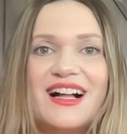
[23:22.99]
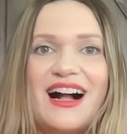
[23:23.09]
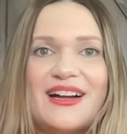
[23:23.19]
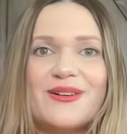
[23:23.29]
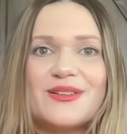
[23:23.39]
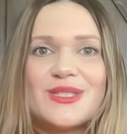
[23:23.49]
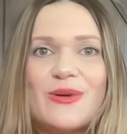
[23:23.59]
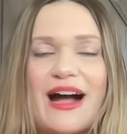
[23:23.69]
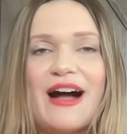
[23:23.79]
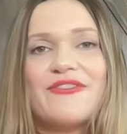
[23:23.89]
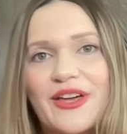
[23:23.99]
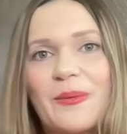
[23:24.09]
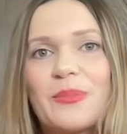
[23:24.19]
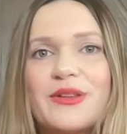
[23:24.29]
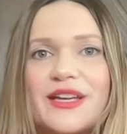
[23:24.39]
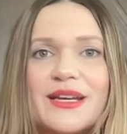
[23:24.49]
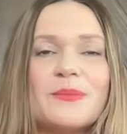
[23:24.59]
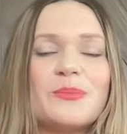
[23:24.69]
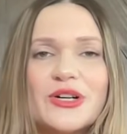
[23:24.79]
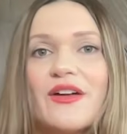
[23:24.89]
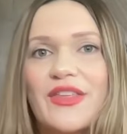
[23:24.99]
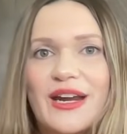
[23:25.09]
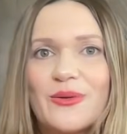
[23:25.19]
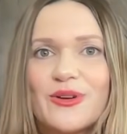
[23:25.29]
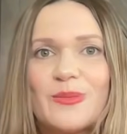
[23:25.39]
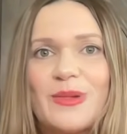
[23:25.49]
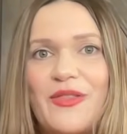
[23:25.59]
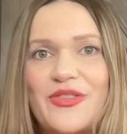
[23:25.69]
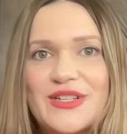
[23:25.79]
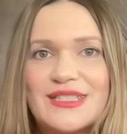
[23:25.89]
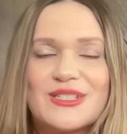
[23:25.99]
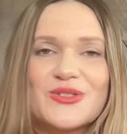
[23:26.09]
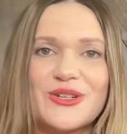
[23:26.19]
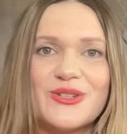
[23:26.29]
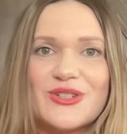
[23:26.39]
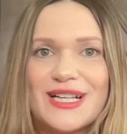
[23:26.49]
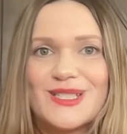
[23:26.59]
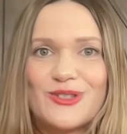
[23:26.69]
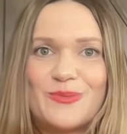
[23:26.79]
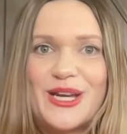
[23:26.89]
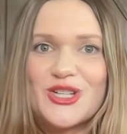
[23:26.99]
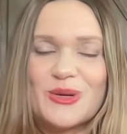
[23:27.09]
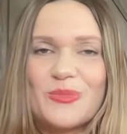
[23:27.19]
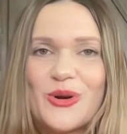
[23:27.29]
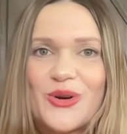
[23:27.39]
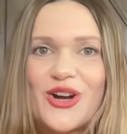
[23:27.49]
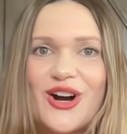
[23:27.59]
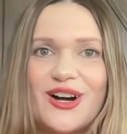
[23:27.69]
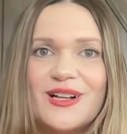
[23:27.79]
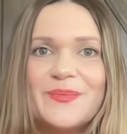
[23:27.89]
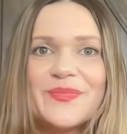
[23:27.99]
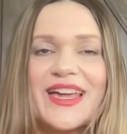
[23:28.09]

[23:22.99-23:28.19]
I also have a complete book that I wrote about this, Adrenal Transformation Protocol.